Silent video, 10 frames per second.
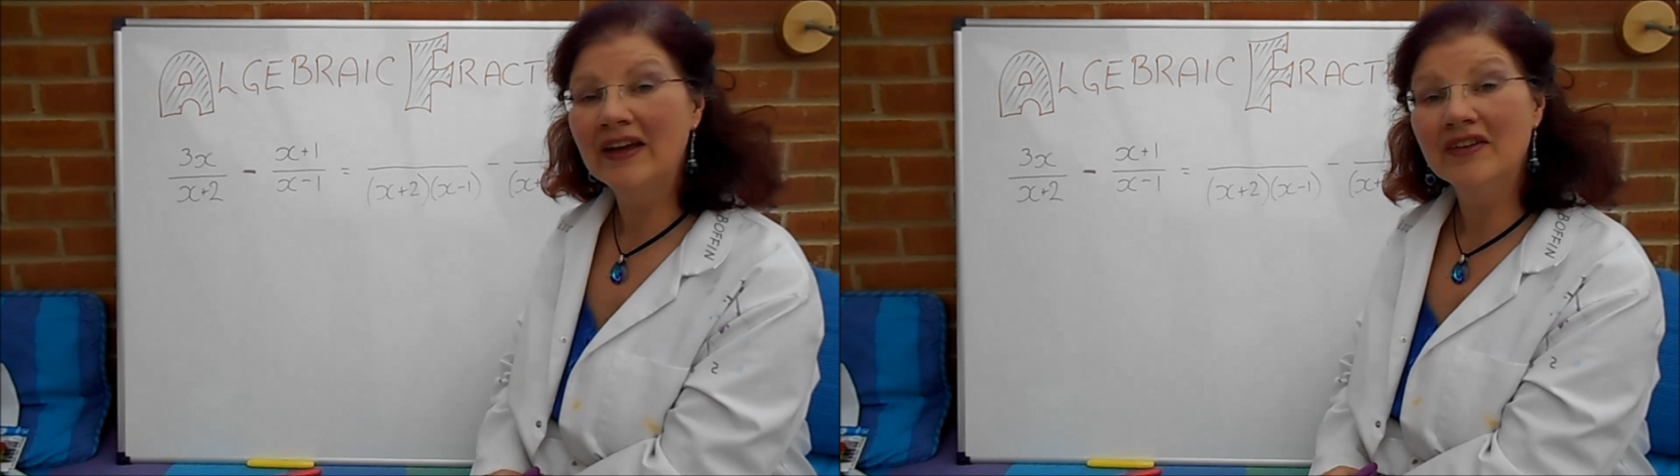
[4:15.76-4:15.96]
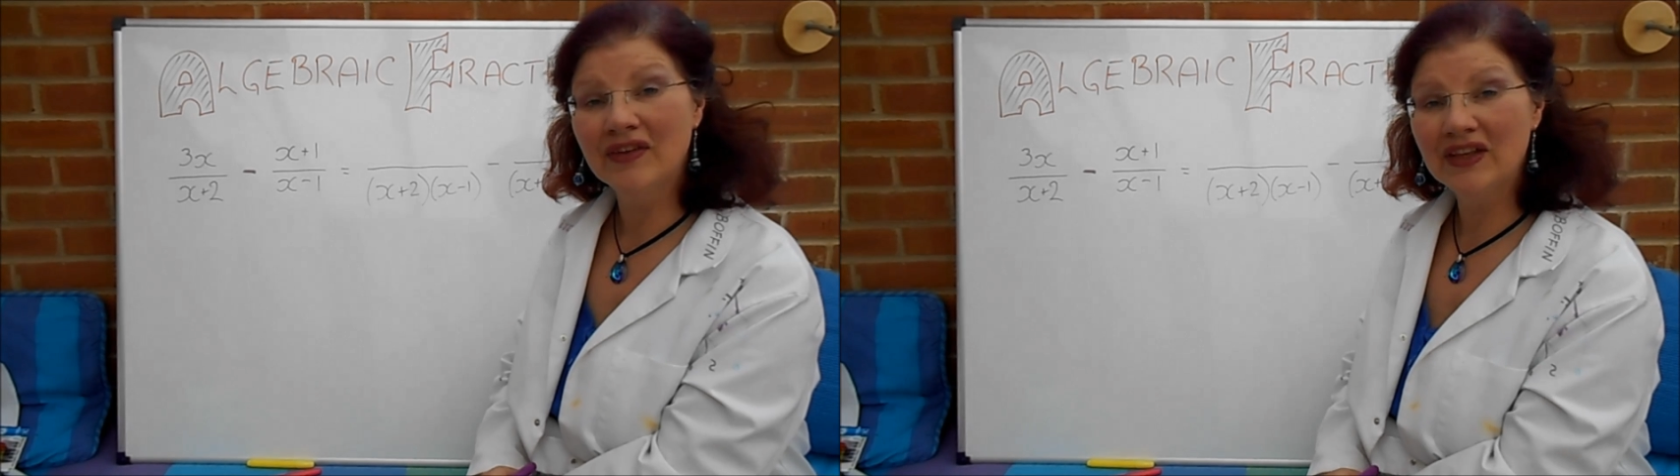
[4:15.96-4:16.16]

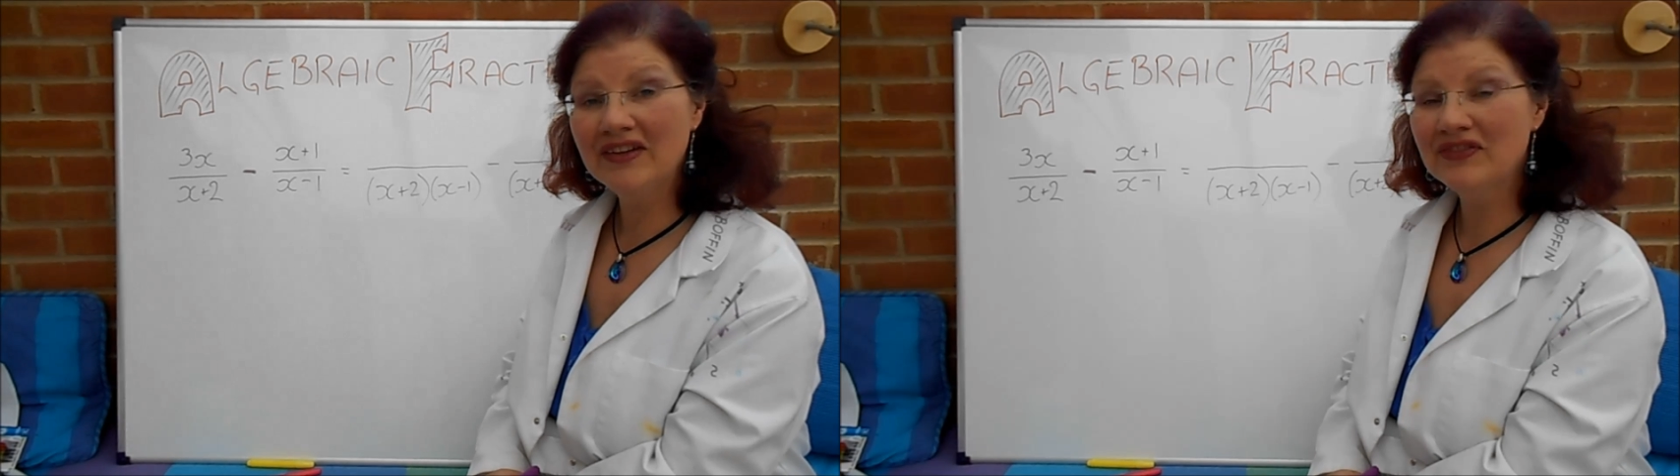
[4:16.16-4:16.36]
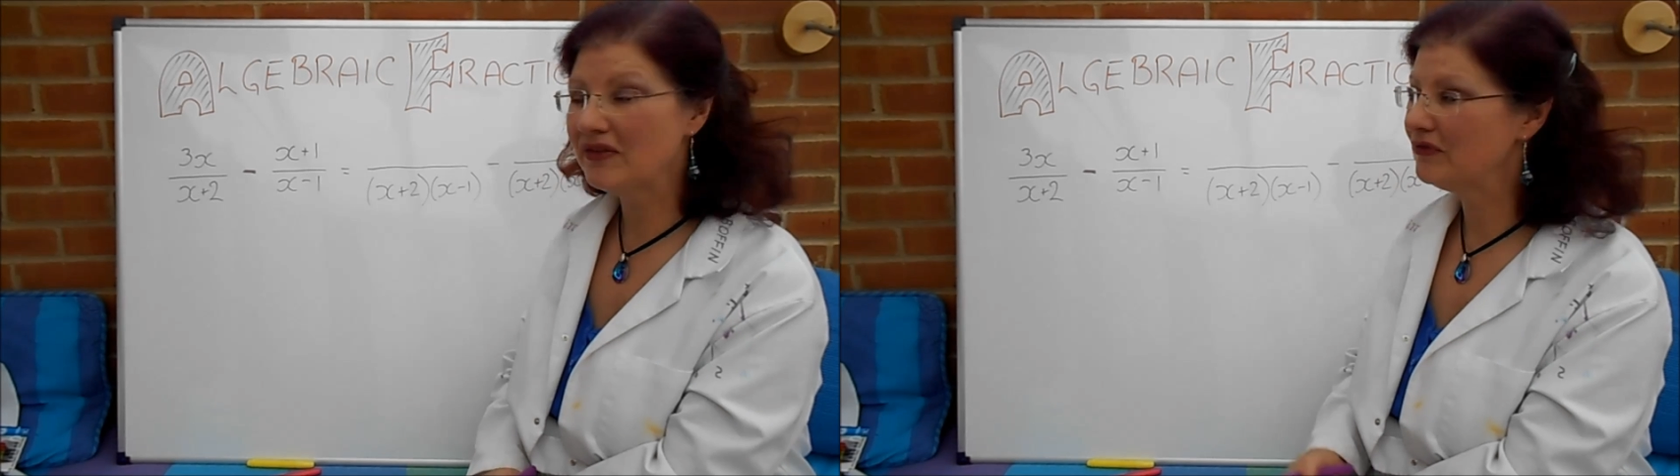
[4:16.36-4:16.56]
For the
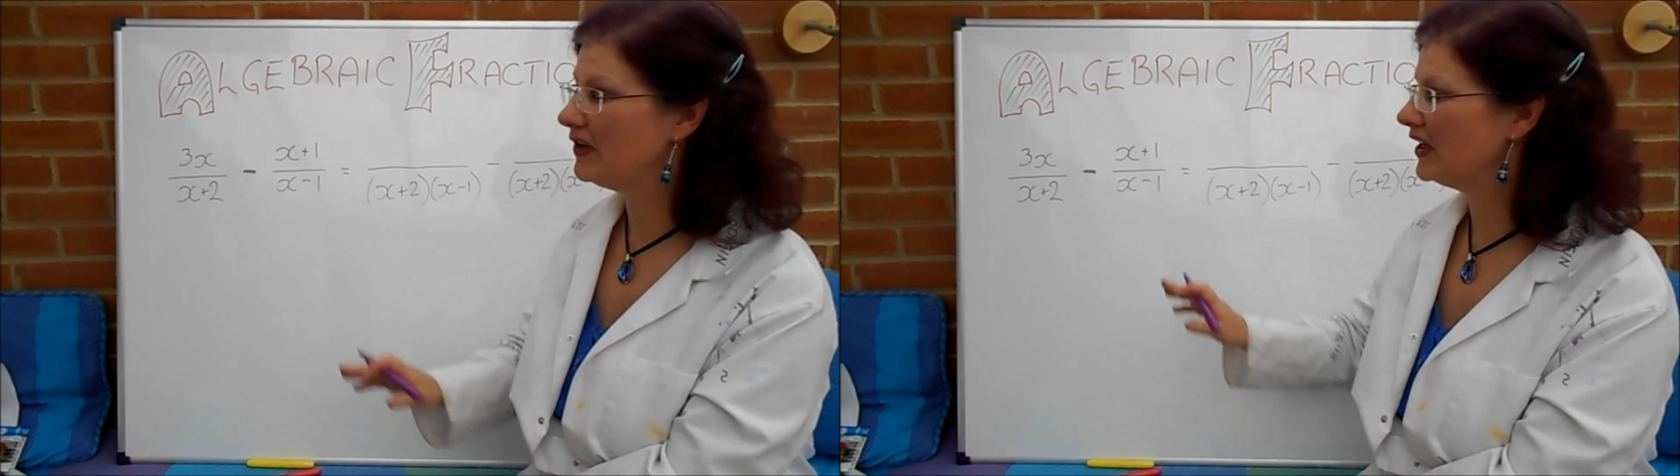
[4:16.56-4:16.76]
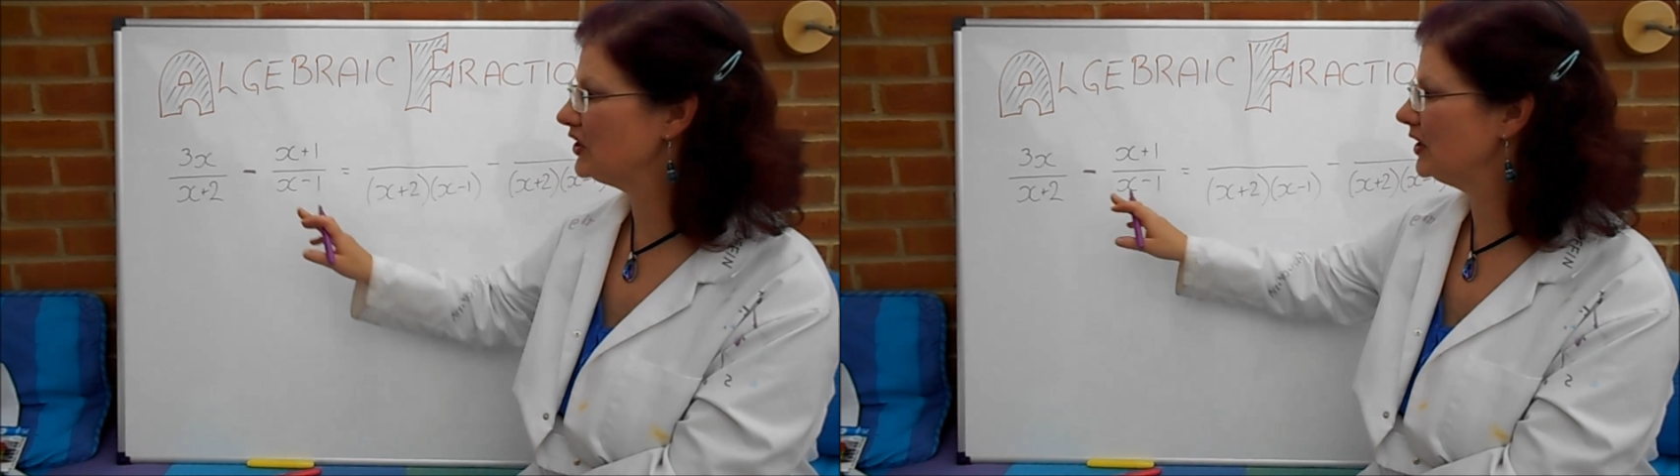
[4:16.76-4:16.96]
left-hand
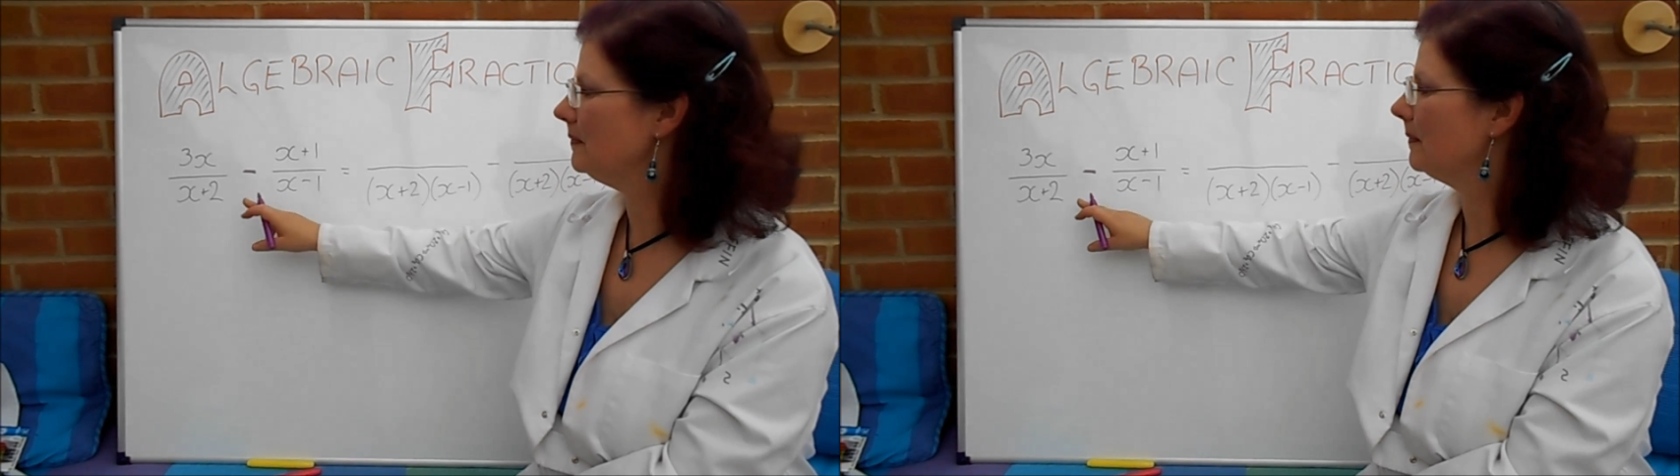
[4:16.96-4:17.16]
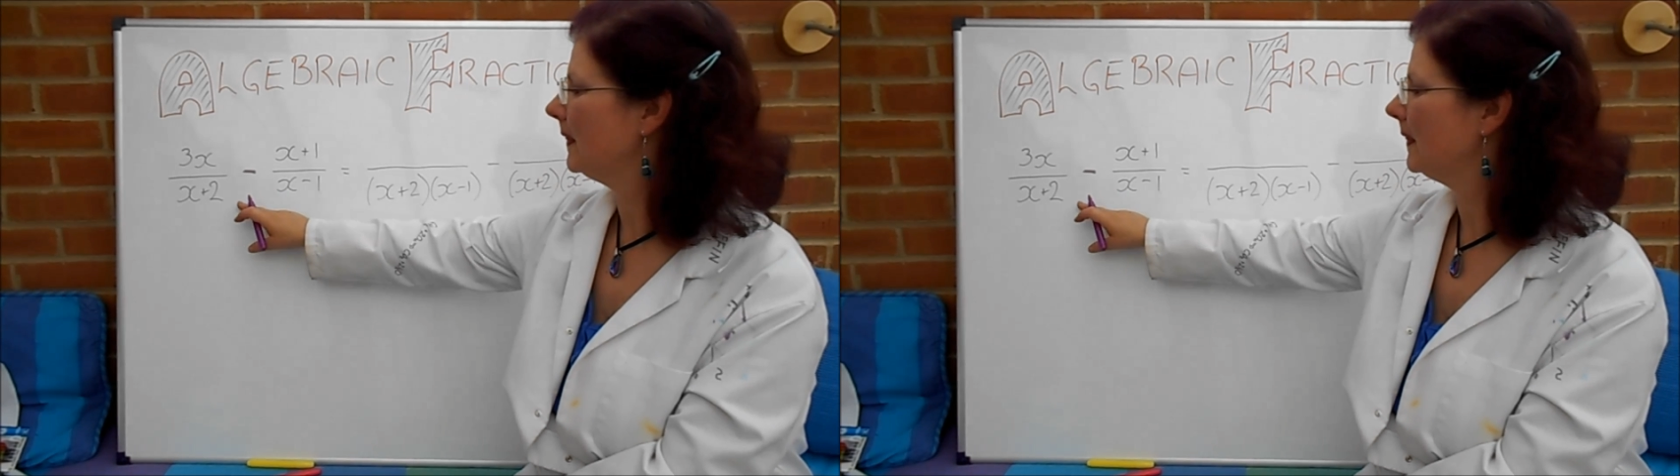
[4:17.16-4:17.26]
fraction,